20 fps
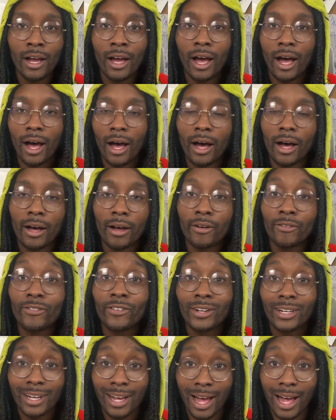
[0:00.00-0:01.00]
of
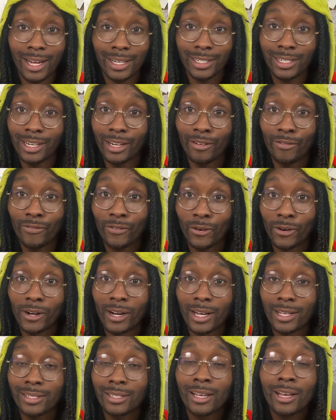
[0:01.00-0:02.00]
content for
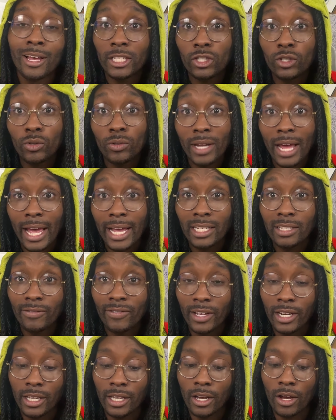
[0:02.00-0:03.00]
us. Today's
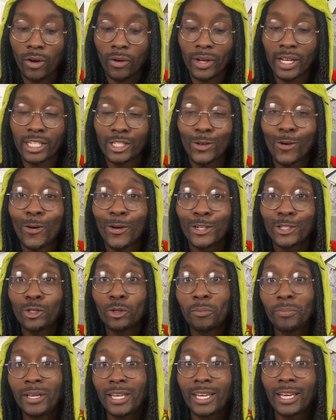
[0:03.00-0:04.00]
video is going to
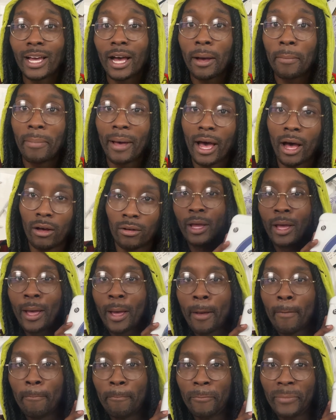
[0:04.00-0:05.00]
be about
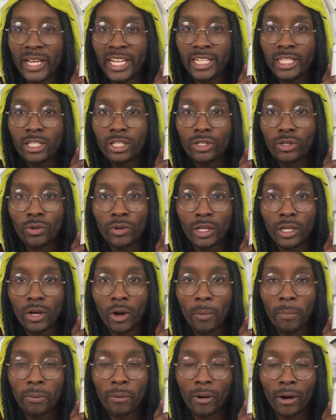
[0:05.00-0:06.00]
Beats Studio
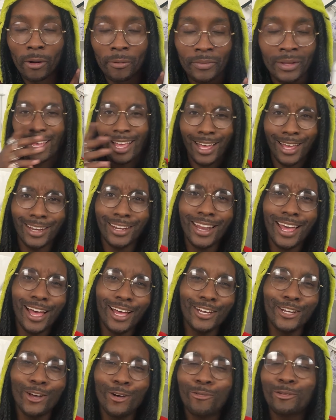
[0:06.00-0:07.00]
Pro. Now I
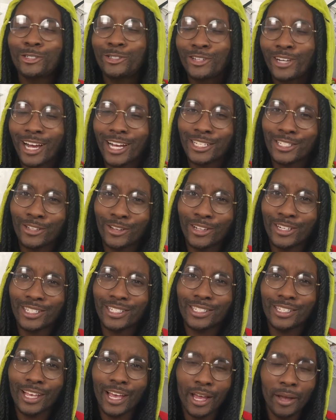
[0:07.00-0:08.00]
know what you guys are going to
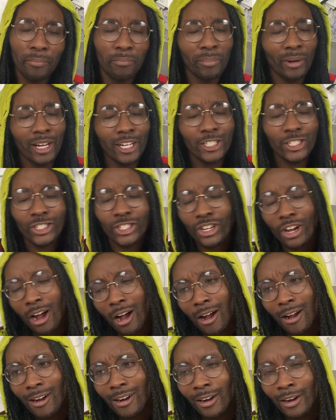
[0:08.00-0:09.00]
say, but
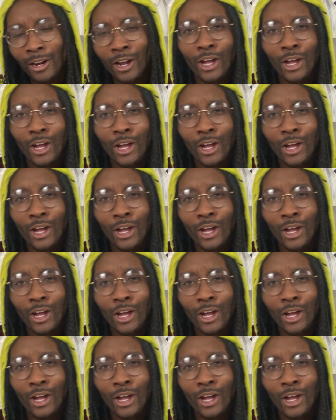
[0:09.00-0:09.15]
Char,